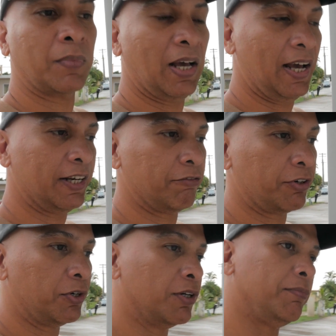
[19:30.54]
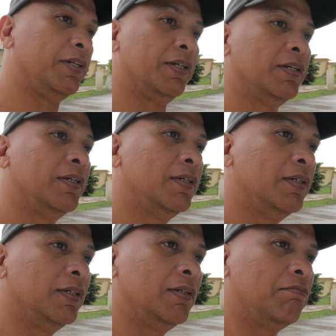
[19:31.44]
And if you're gonna be
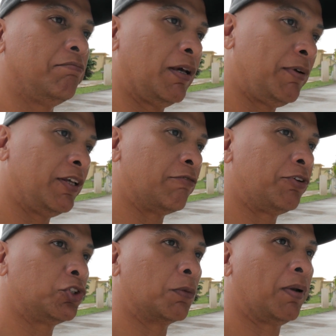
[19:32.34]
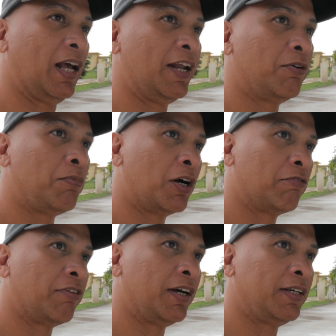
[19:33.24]
maybe in the future plan on
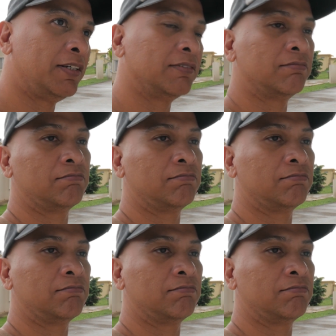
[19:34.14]
modifying it,